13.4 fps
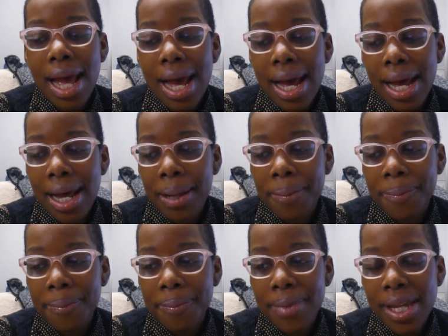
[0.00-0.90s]

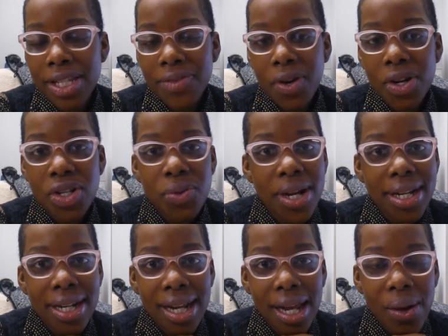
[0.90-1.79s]
um, as far as
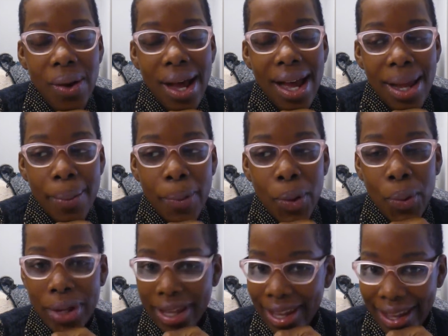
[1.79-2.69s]
right now I'm
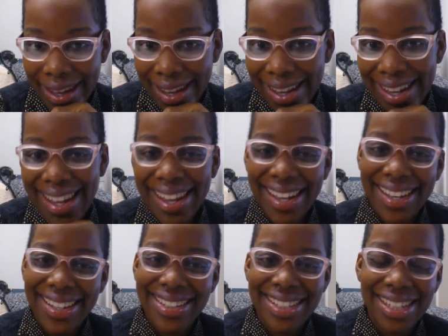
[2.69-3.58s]
okay
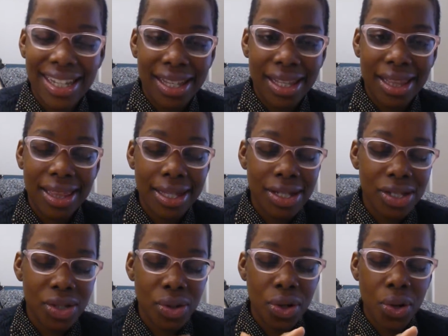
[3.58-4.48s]
and uh,
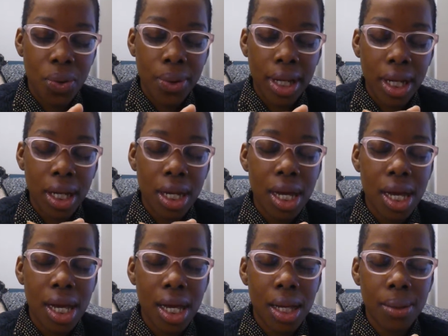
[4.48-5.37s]
things are going
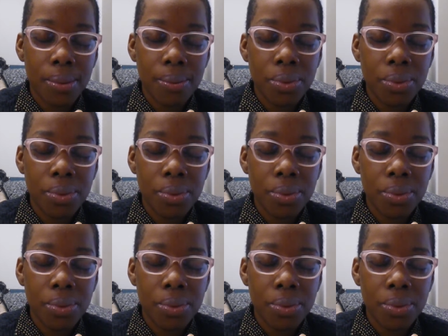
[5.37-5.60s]
um,